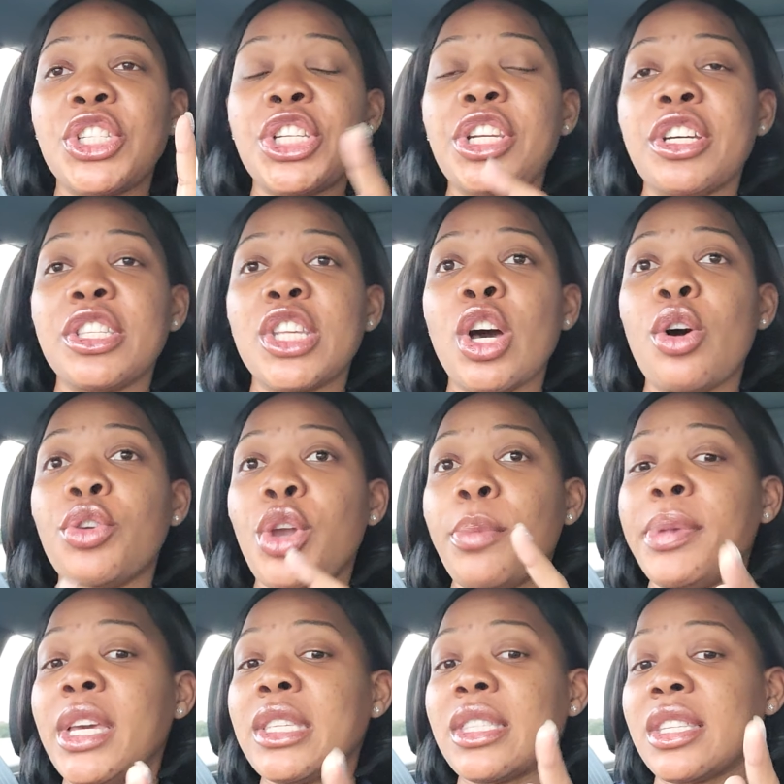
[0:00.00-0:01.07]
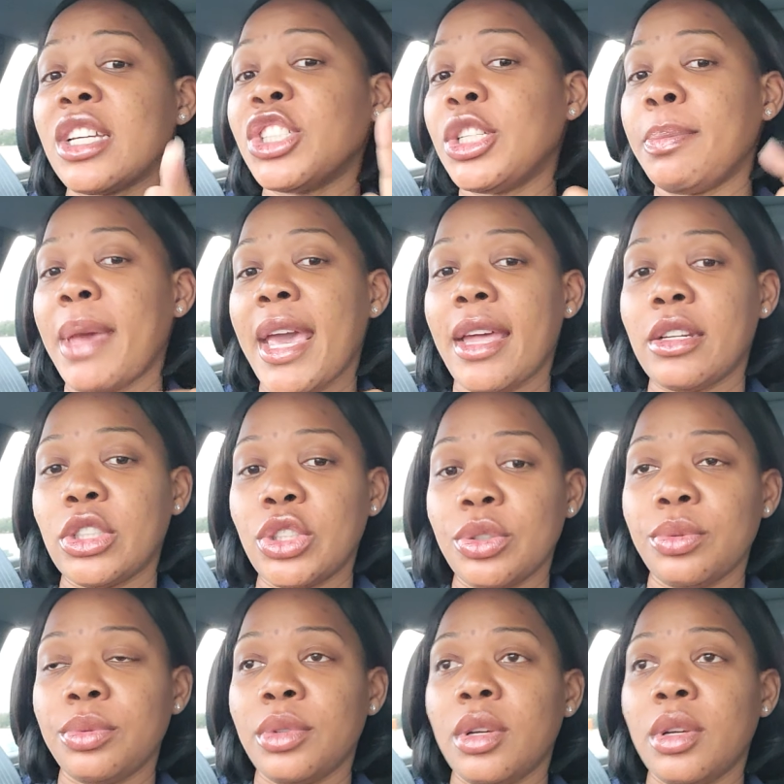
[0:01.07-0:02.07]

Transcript: she done told your business because she mad at you.